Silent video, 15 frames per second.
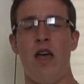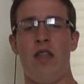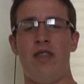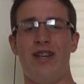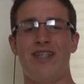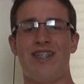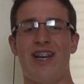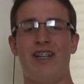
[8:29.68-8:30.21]
The
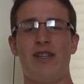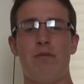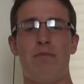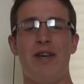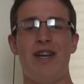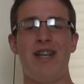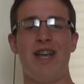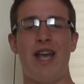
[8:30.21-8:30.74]

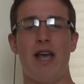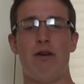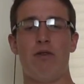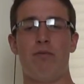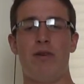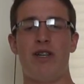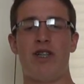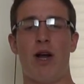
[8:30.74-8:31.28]
Encyclopedia, with
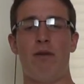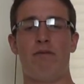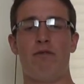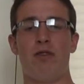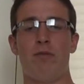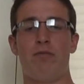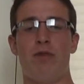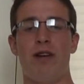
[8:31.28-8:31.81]
much help from
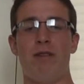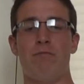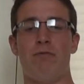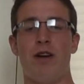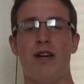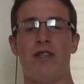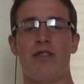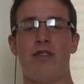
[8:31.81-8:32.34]
the printing
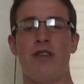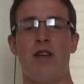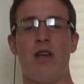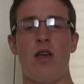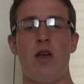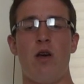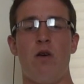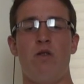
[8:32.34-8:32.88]
press,
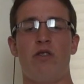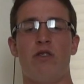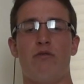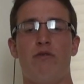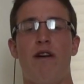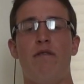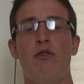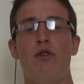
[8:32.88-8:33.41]
was a
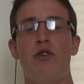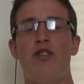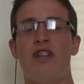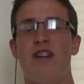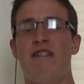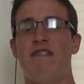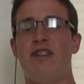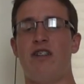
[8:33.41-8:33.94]

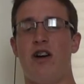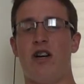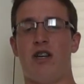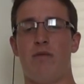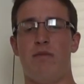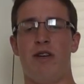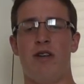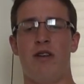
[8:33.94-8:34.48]
revolutionary
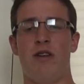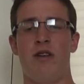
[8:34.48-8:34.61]
document.